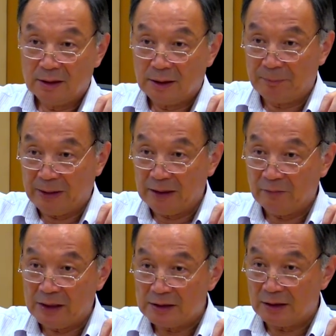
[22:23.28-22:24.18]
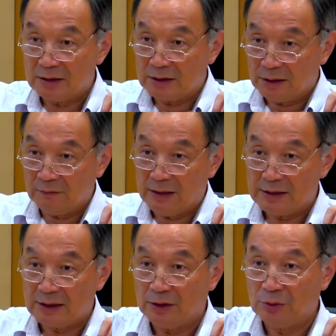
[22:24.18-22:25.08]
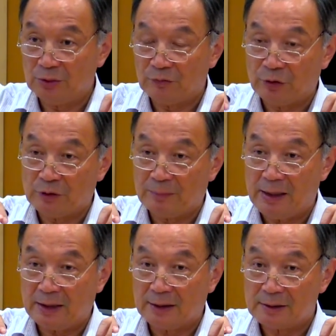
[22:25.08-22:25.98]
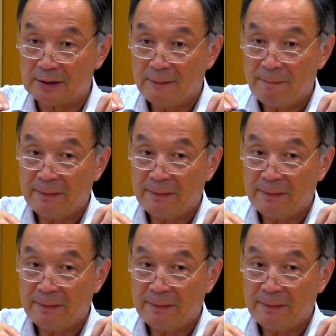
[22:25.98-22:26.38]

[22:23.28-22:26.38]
then big investors invest into the future markets,